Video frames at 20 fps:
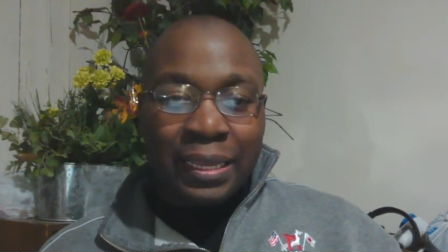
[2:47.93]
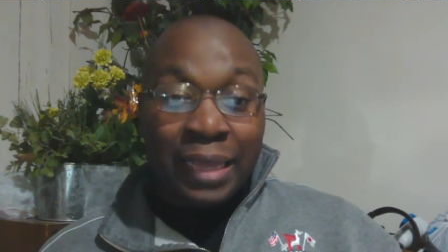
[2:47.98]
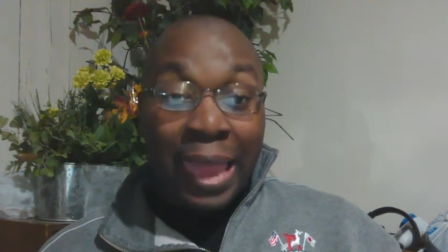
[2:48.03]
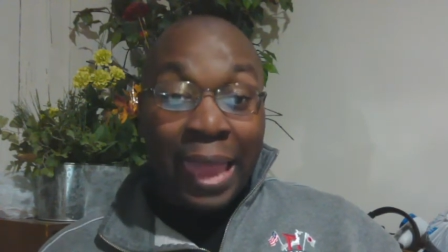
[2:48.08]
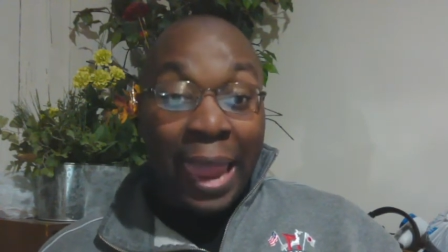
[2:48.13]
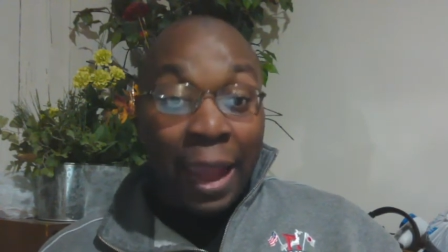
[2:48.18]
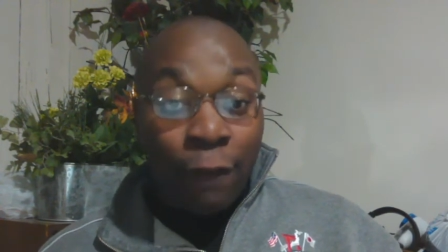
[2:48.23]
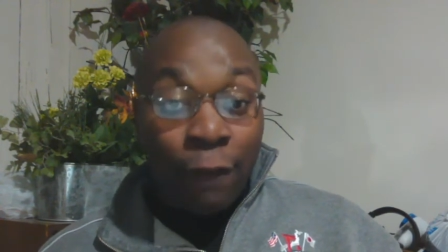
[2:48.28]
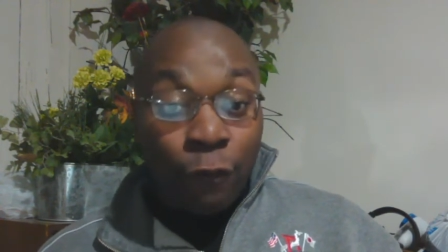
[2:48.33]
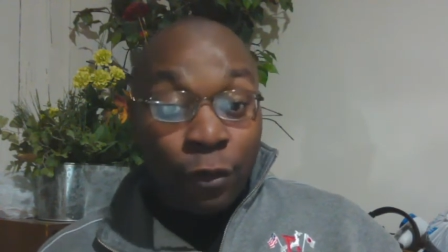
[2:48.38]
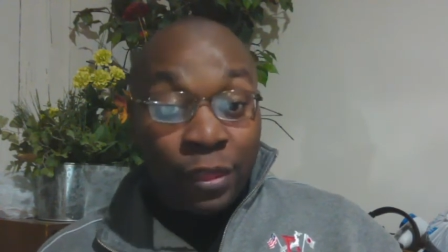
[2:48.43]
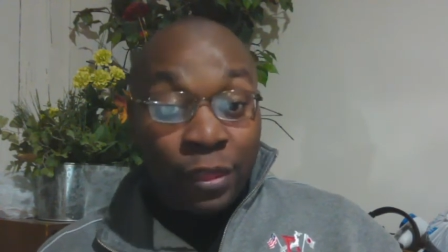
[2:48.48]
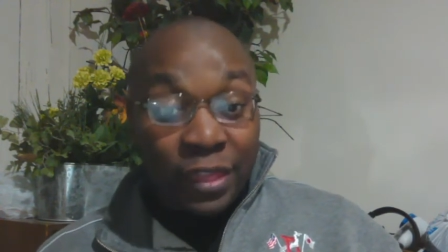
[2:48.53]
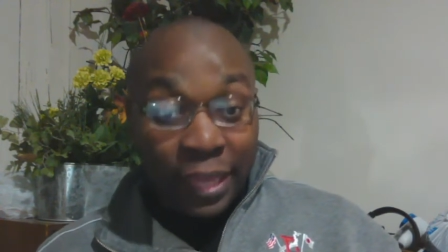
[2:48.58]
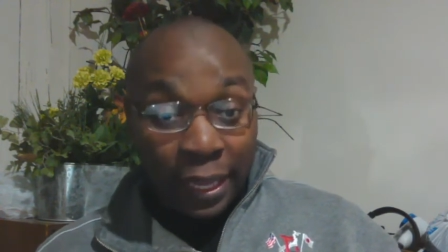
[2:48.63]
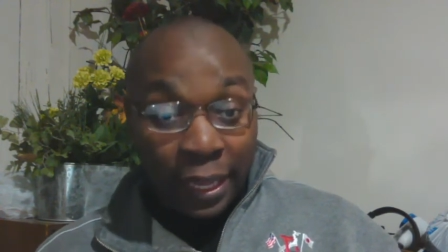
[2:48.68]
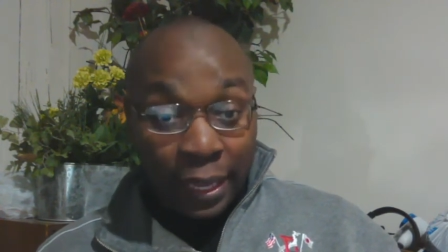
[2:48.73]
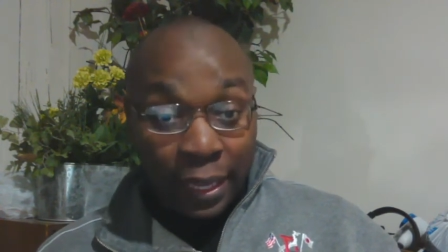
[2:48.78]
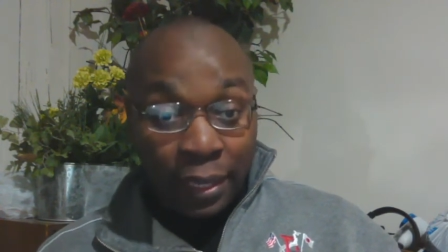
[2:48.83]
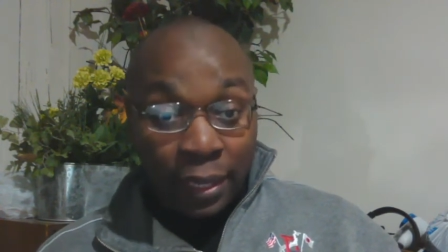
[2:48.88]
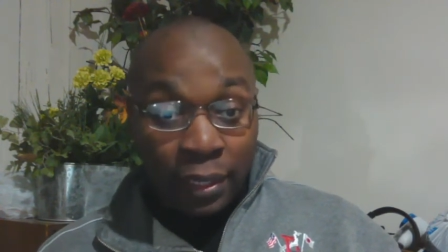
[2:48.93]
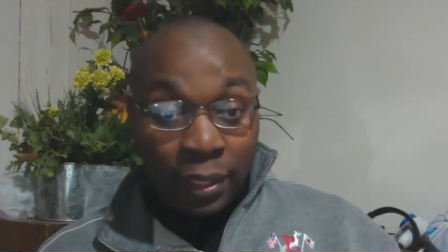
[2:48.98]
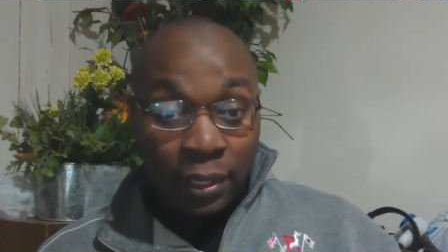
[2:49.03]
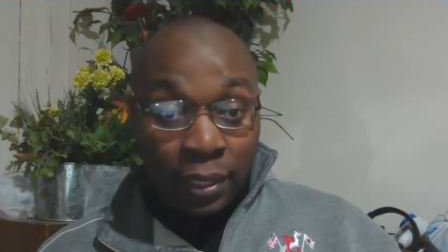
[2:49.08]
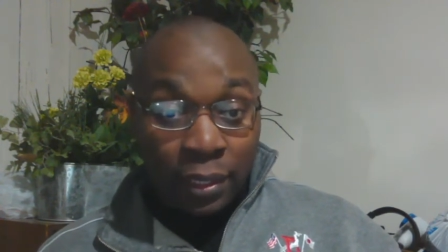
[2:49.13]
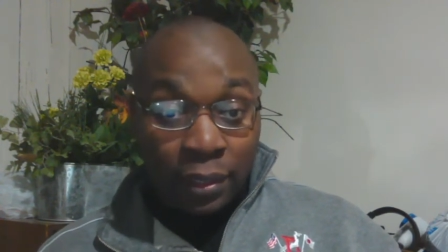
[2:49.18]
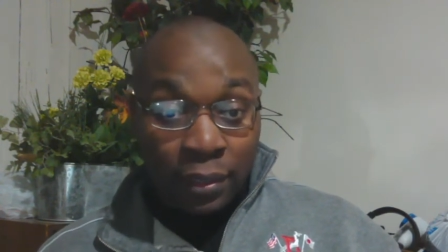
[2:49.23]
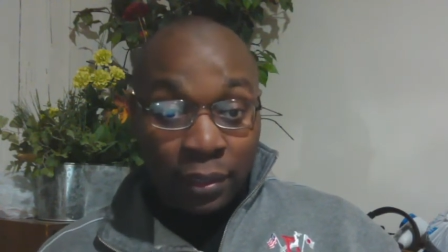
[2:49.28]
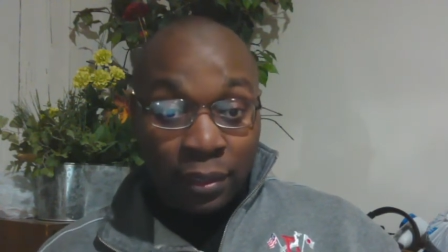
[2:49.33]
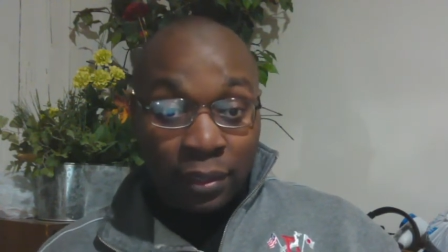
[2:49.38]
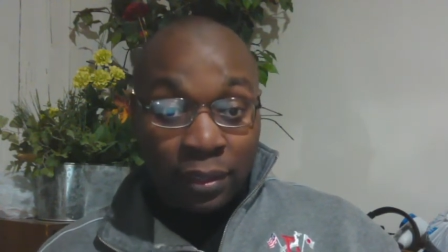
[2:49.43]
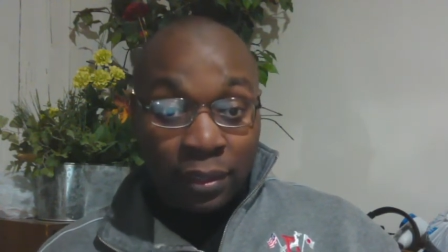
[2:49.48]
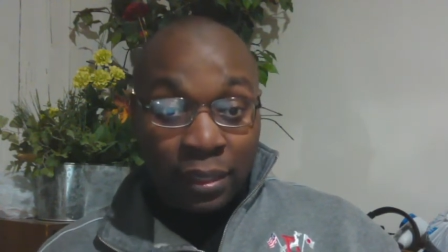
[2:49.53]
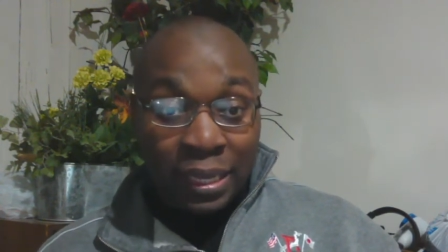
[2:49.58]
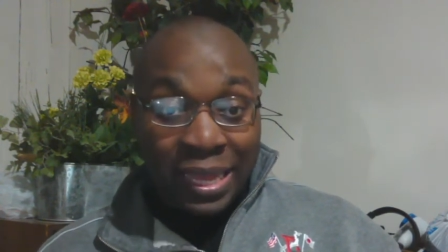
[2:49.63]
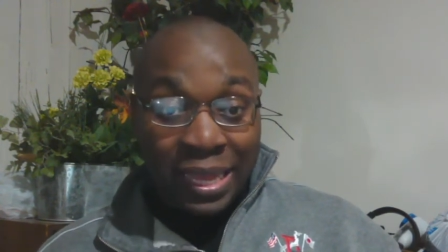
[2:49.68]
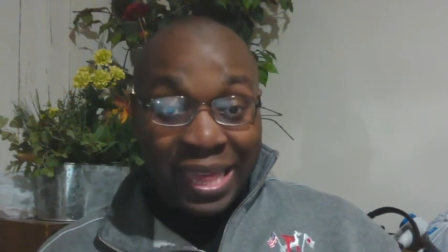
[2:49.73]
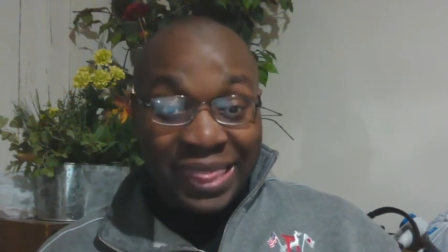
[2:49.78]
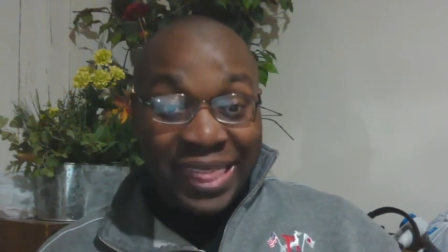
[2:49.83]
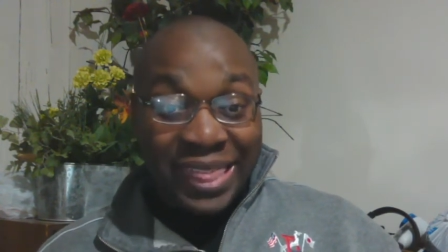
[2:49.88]
everything
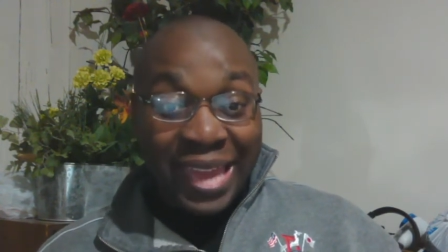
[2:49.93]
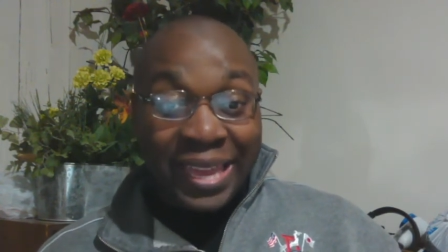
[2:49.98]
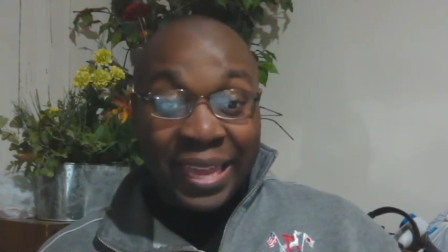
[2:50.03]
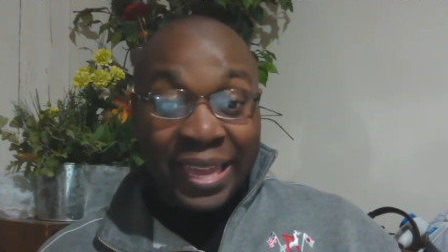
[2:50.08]
that